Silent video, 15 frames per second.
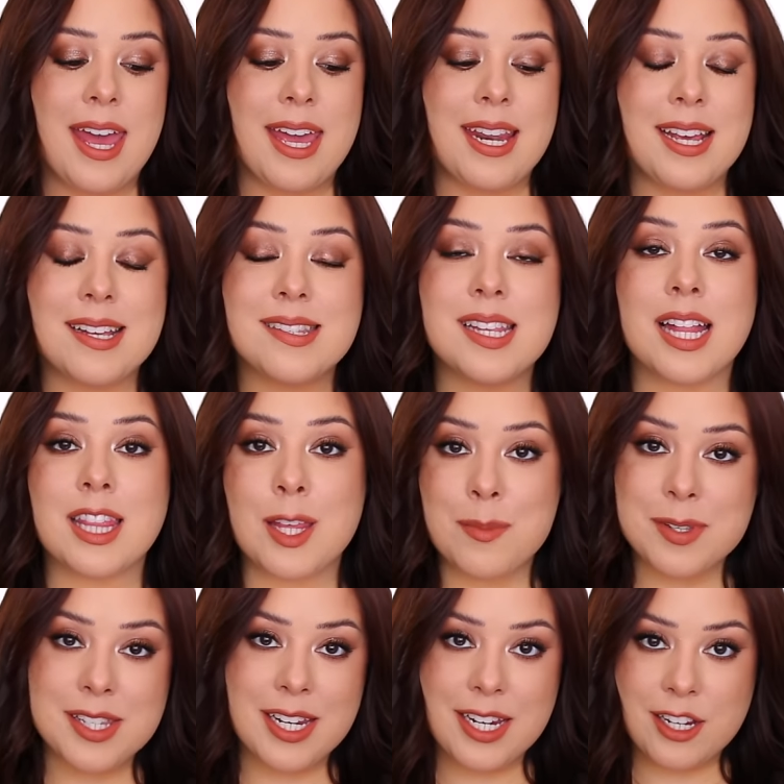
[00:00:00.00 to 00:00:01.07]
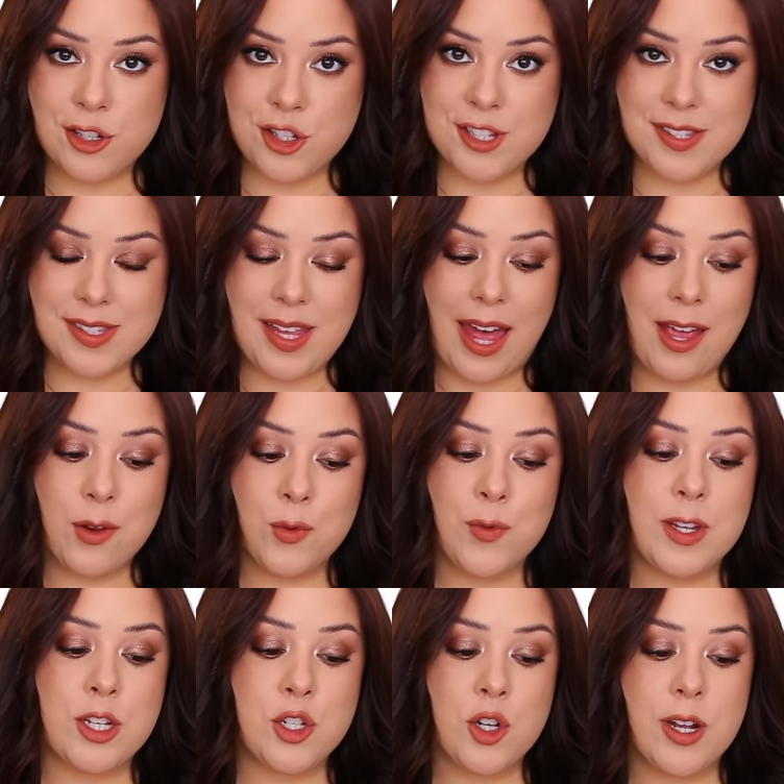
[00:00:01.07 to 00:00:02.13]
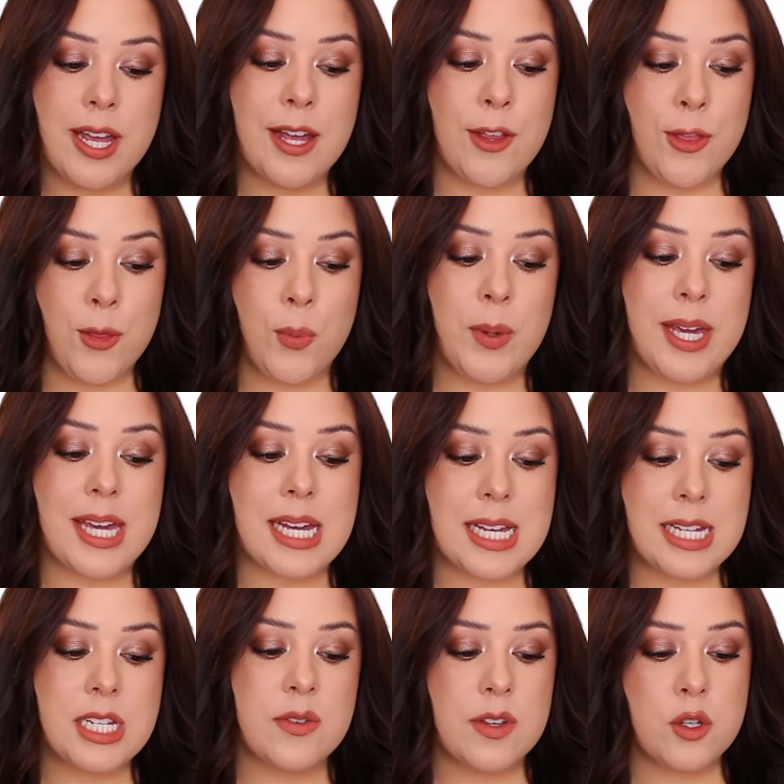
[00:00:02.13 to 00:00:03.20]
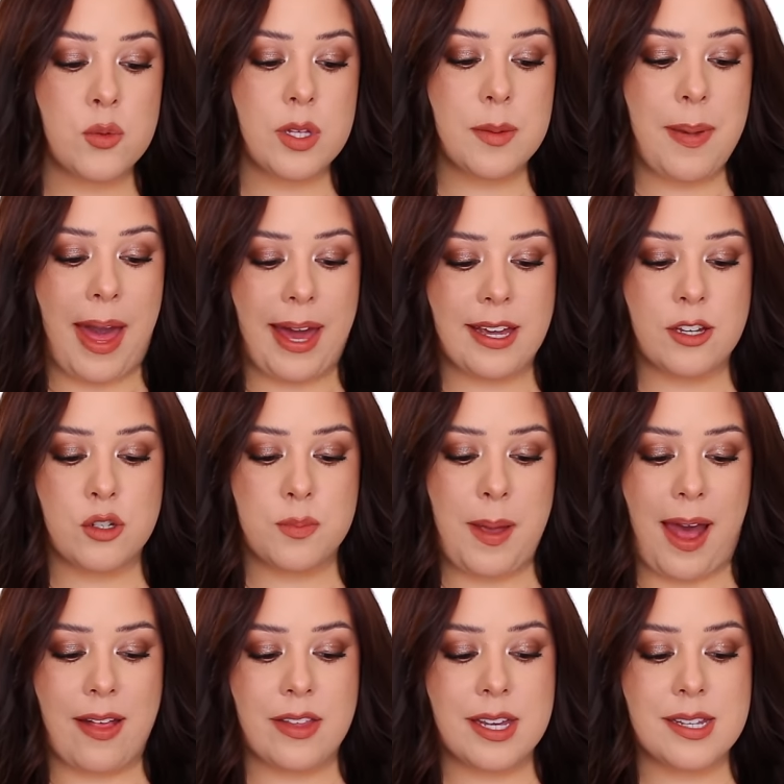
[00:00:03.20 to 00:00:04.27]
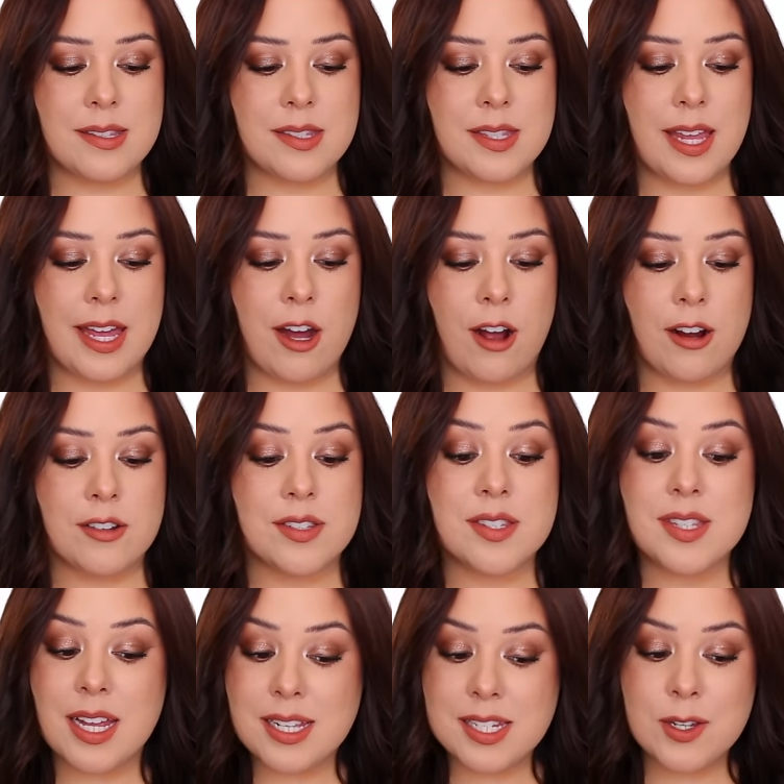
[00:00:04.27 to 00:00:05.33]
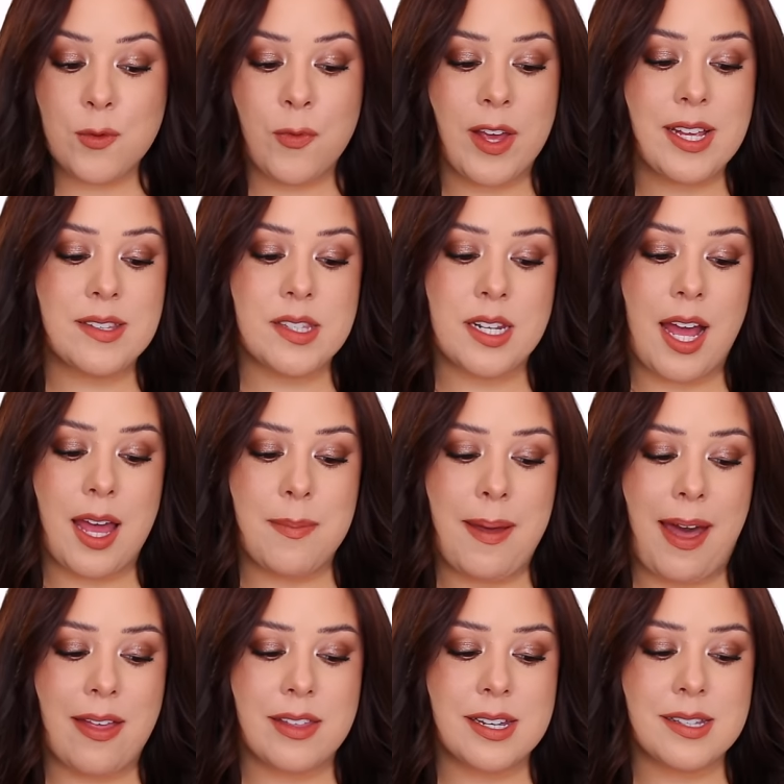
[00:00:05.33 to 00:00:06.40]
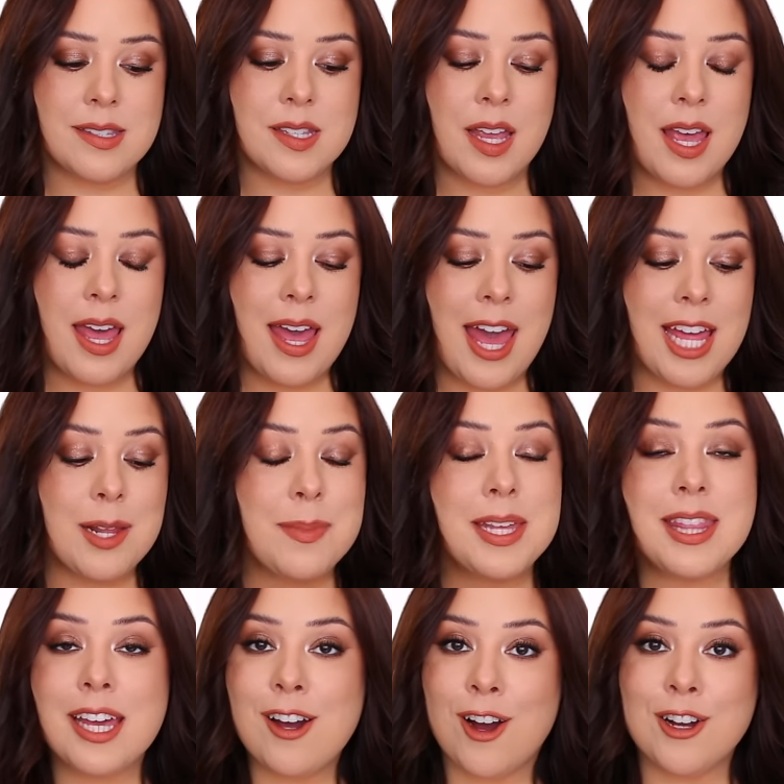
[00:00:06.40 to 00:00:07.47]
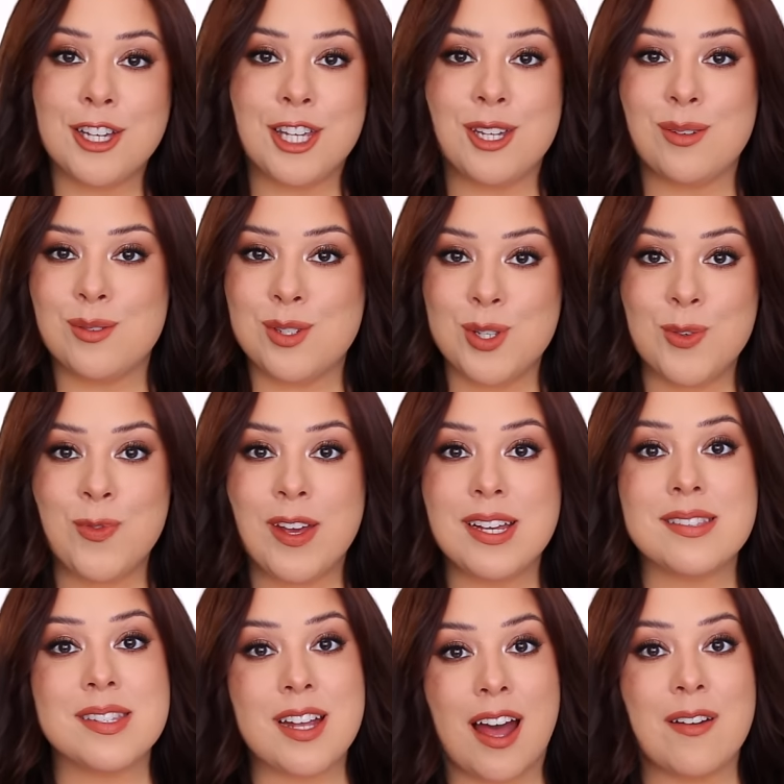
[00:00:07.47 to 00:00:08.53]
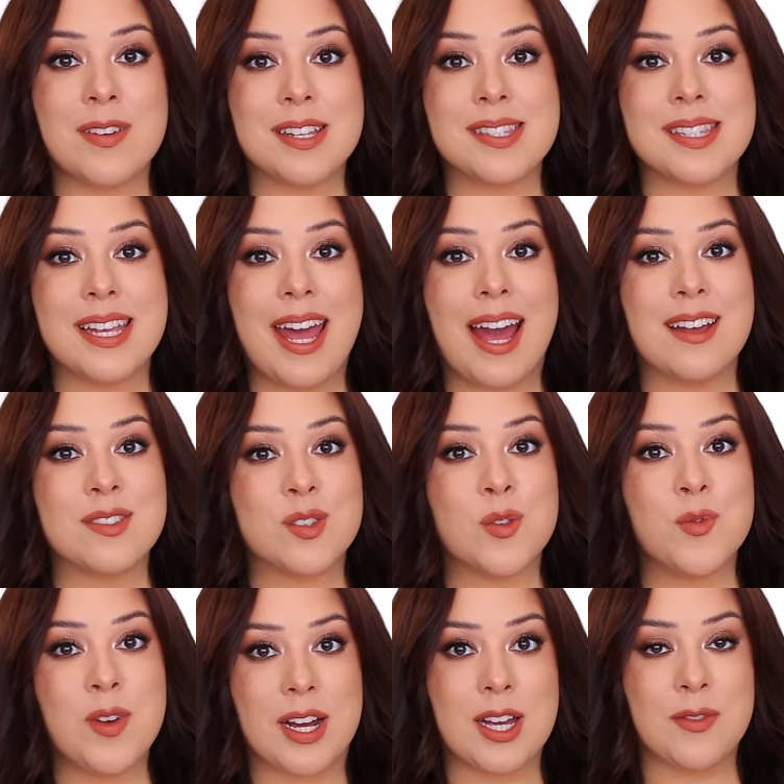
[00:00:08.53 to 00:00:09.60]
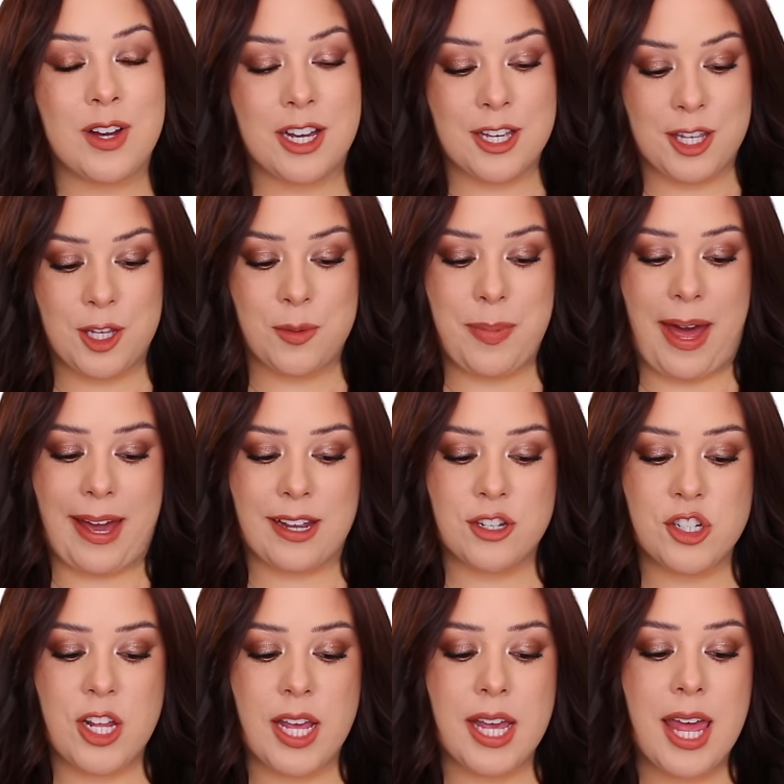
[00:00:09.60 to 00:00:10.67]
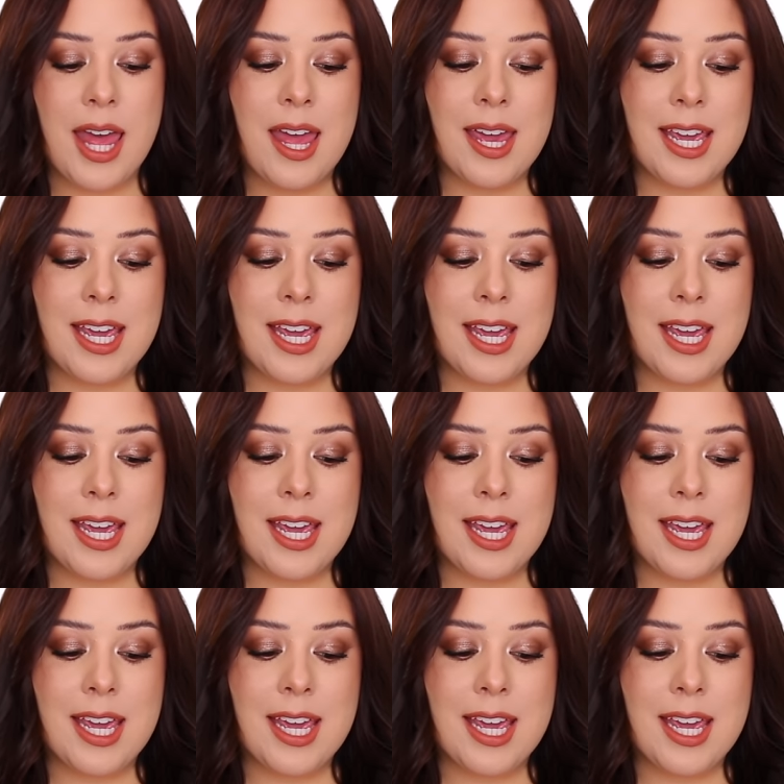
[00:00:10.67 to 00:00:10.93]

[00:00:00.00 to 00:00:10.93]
It is a limited edition set featuring three individually packaged palettes. They are scented face and eye palettes and I mean, they are cute. Too Faced obviously has very, very cute packaging.